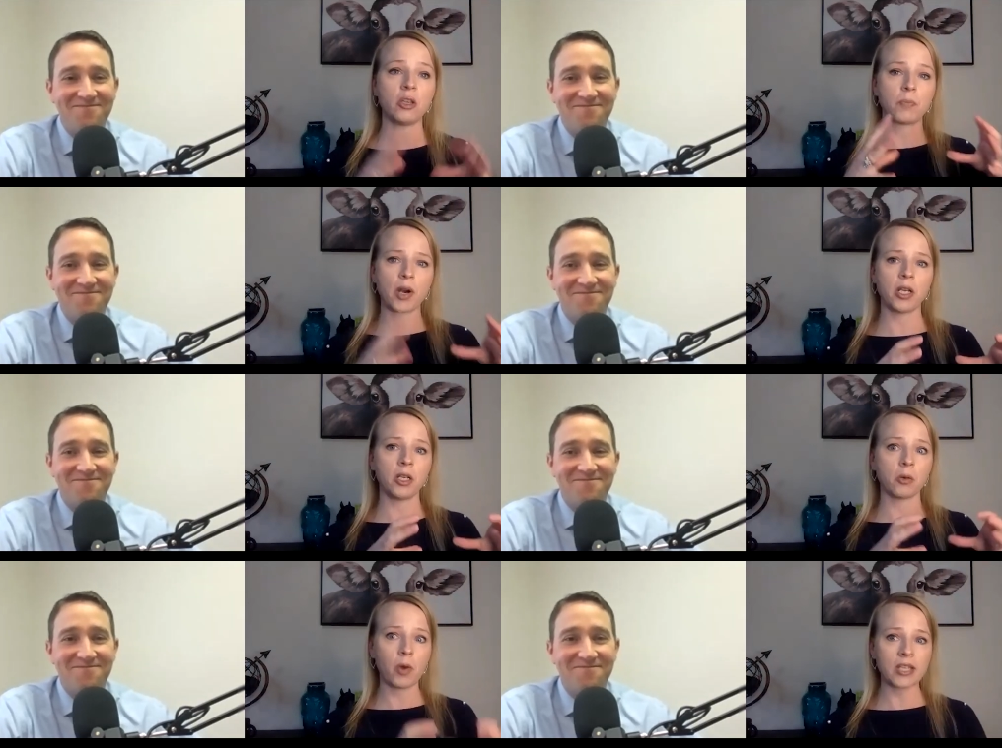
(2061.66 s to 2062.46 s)
Speaker 1: you bringing
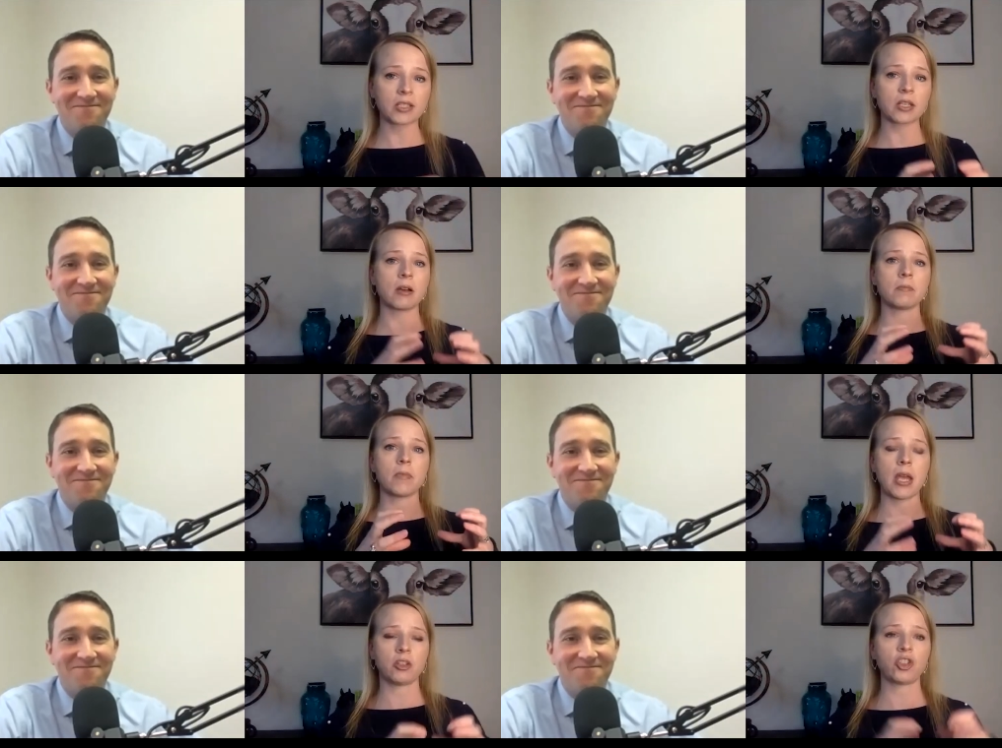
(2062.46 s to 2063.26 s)
your wisdom
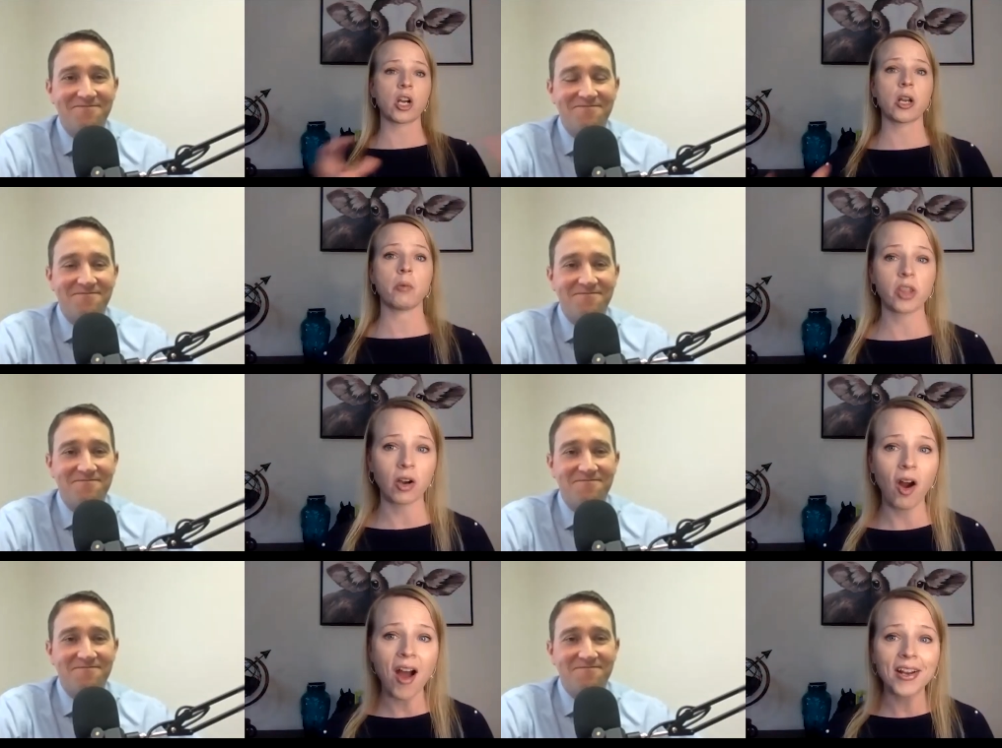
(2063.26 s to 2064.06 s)
and sharing it with
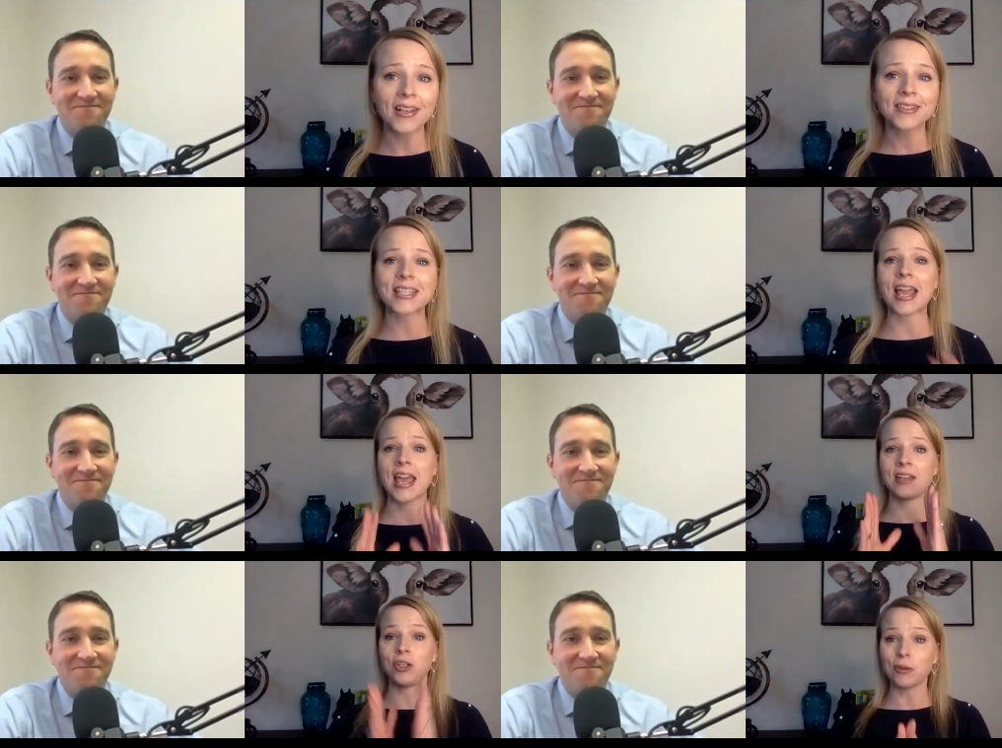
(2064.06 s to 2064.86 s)
our audience
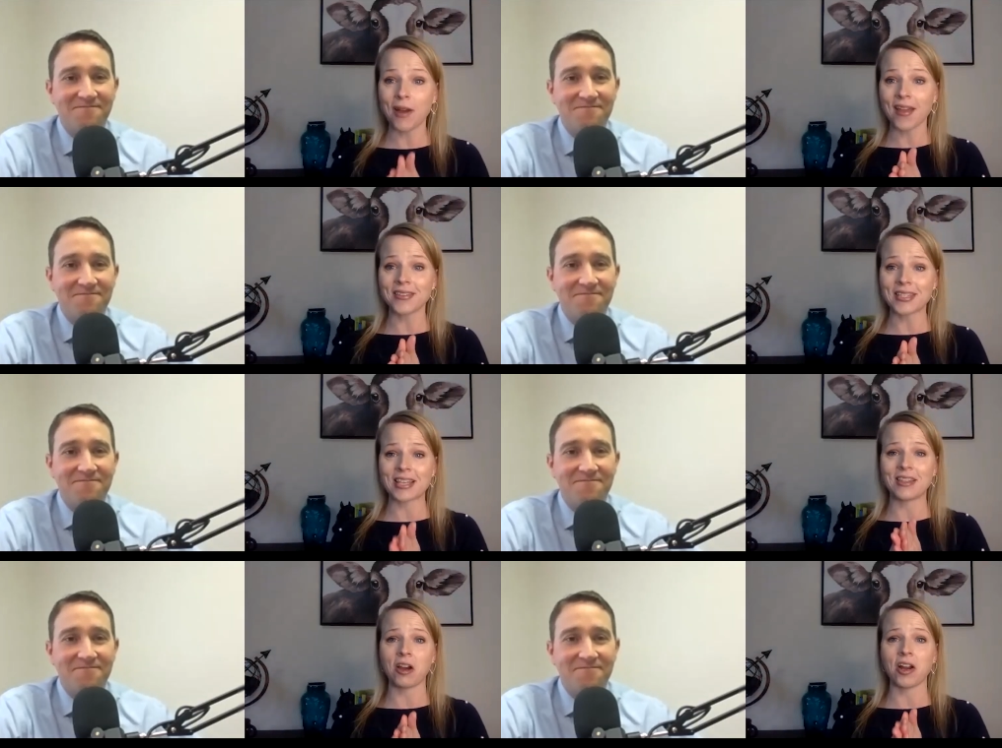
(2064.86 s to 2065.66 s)
and you guys
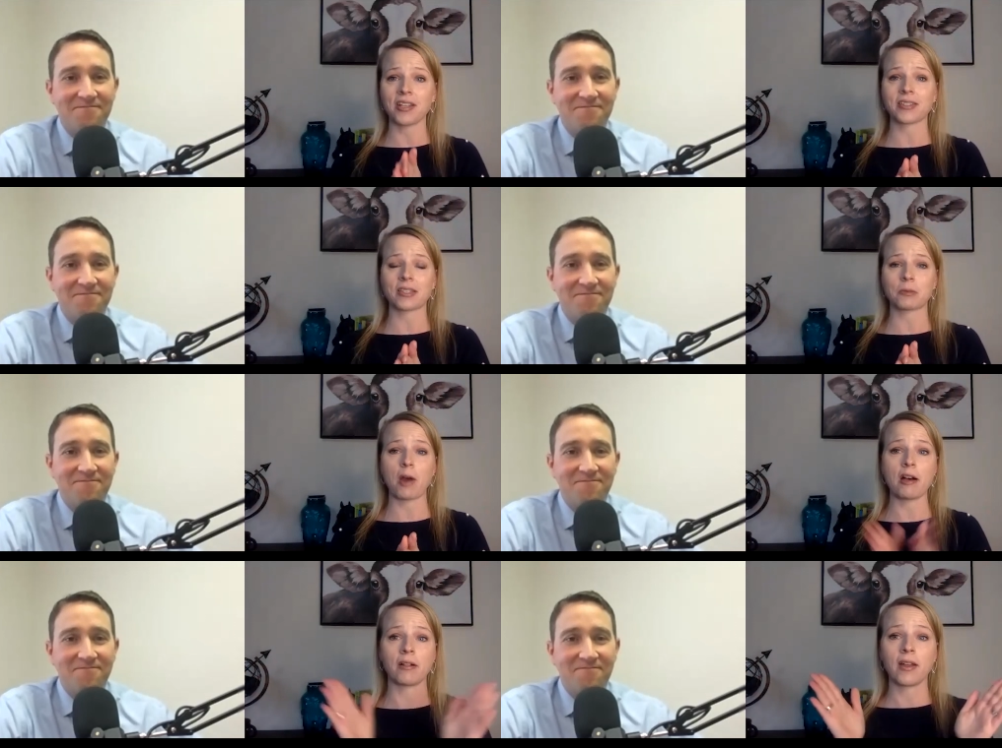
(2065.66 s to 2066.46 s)
in the audience as
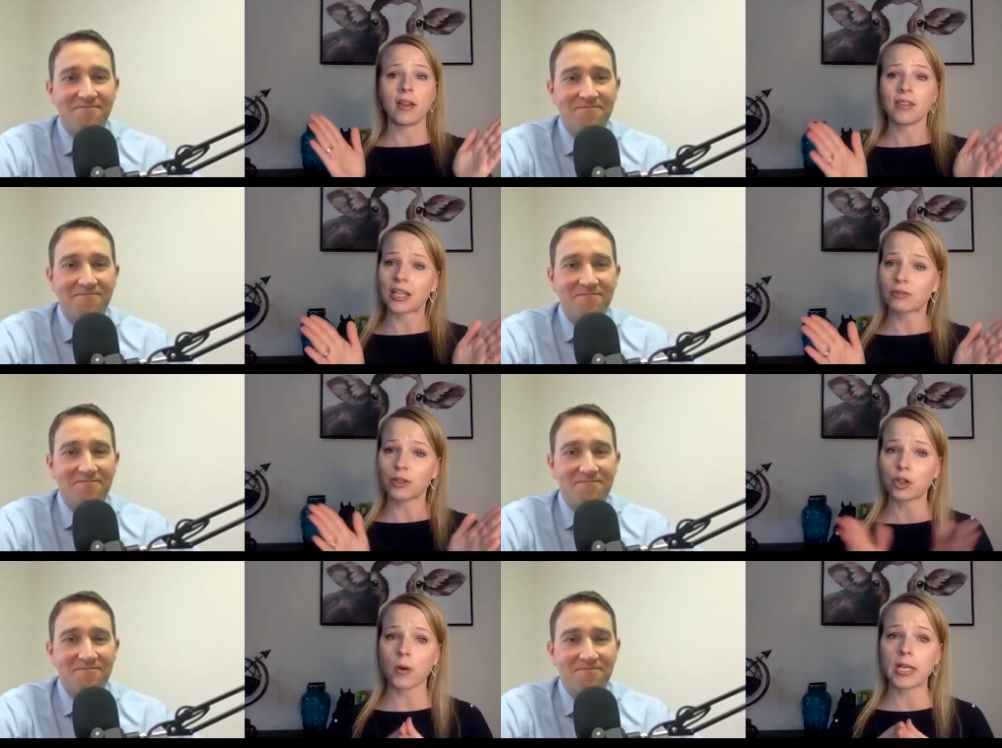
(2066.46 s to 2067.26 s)
well. Thanks
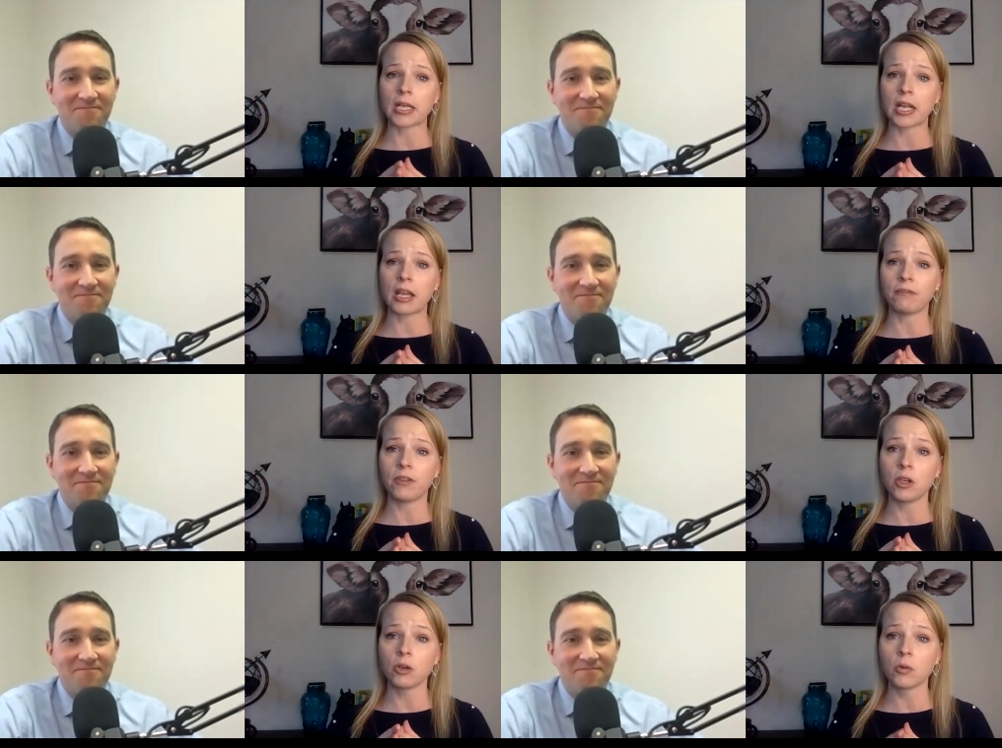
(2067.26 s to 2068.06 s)
for joining. If
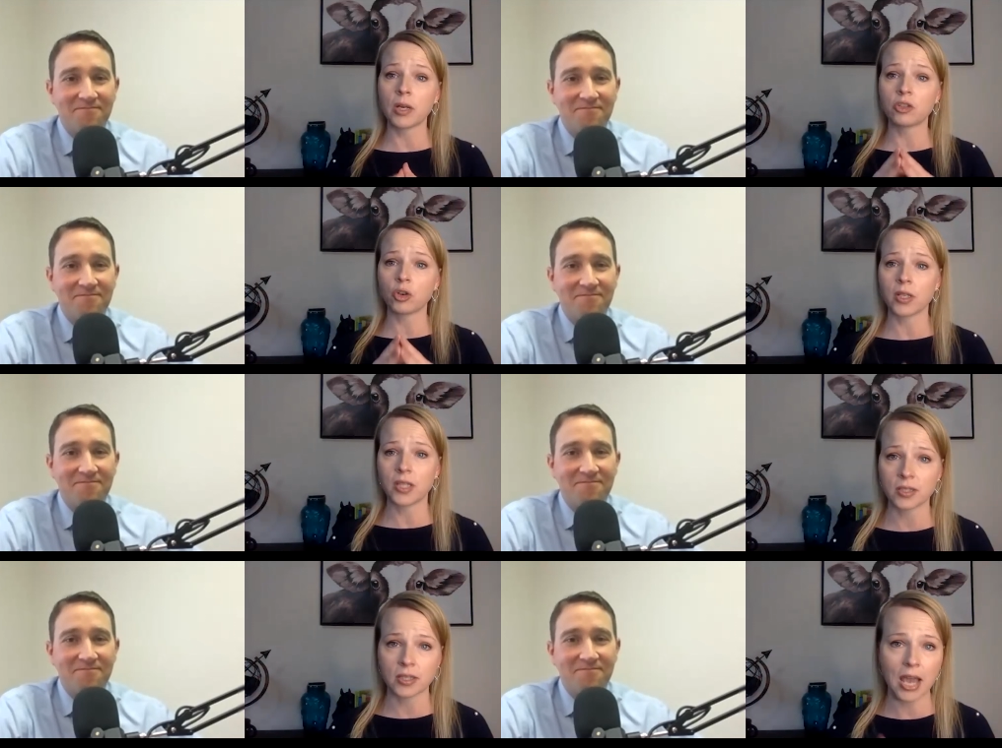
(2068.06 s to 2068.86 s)
you enjoyed
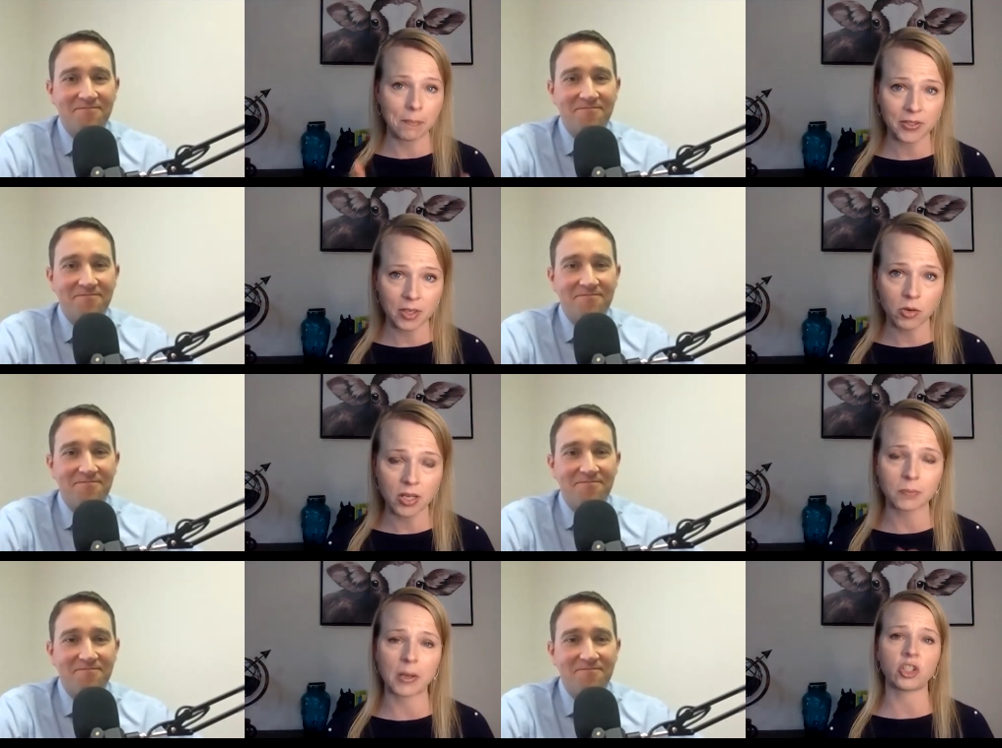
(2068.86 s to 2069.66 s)
this episode
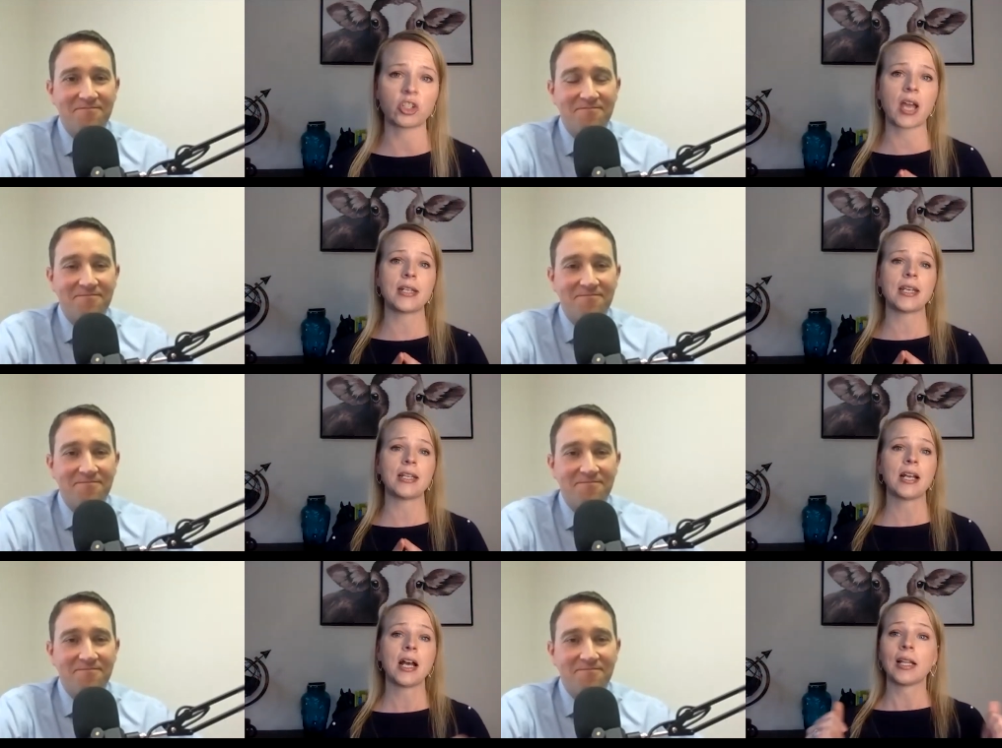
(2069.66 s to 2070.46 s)
as much as I
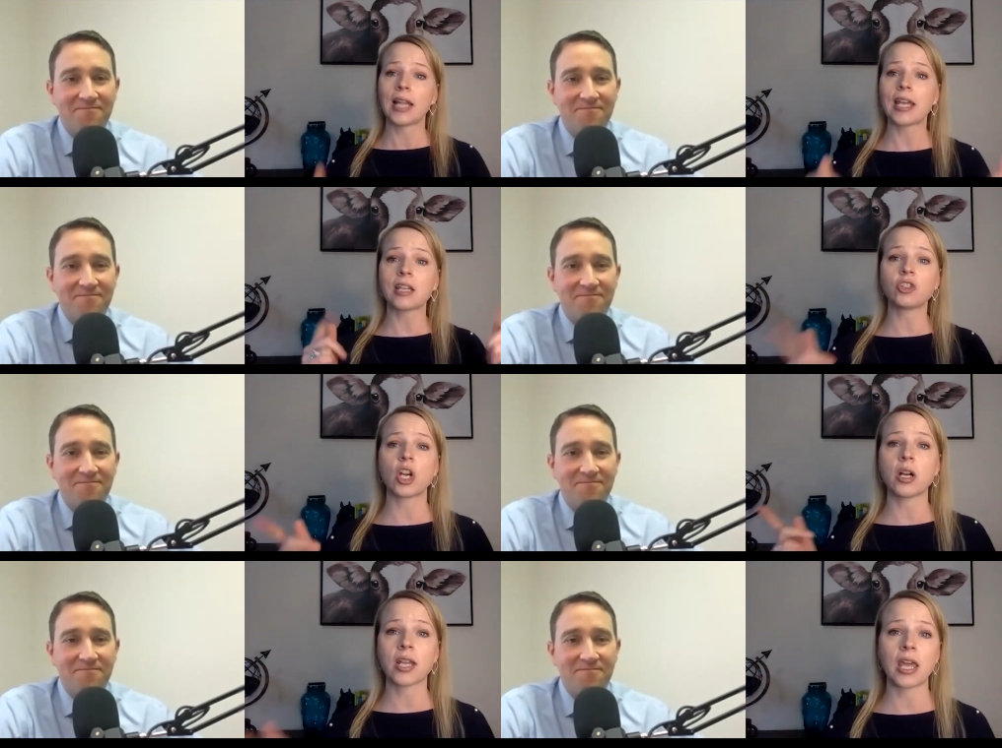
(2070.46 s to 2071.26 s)
did, like it,
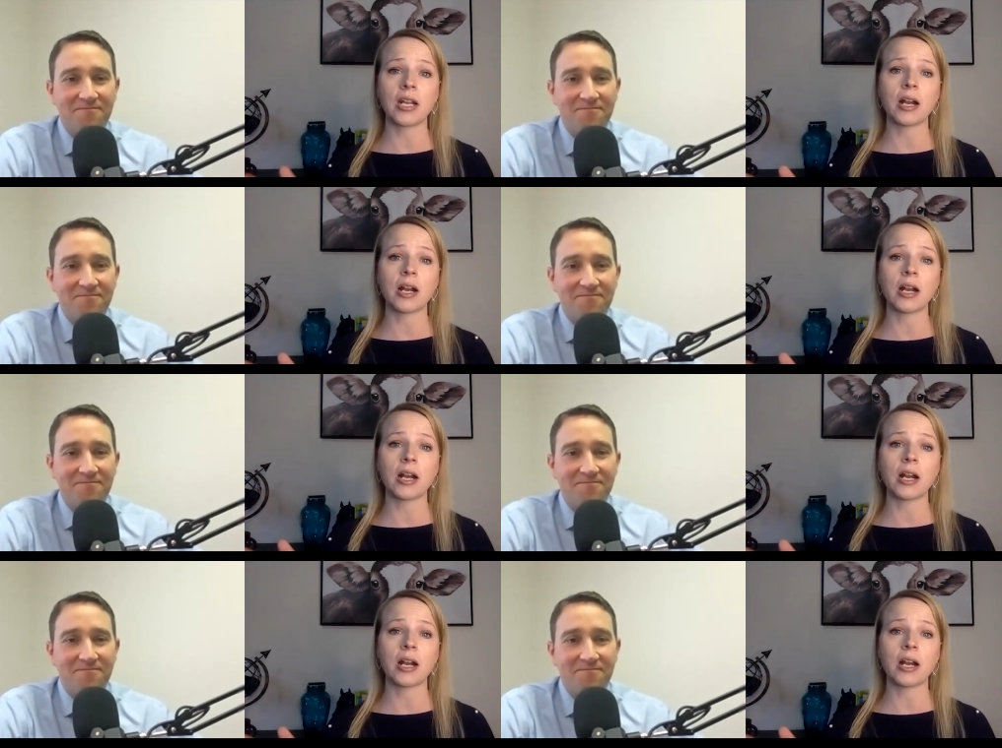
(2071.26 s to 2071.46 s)
share it, get